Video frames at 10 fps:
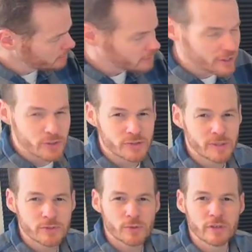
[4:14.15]
use
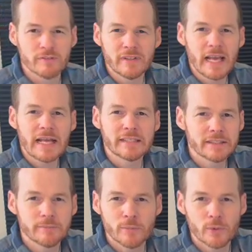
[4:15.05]
some sort of
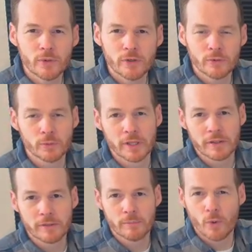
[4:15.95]
lasting board with
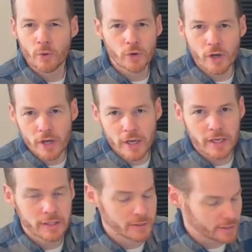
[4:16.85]

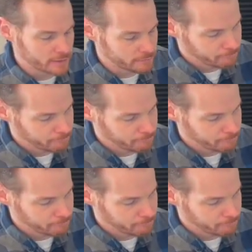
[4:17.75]
pour-on and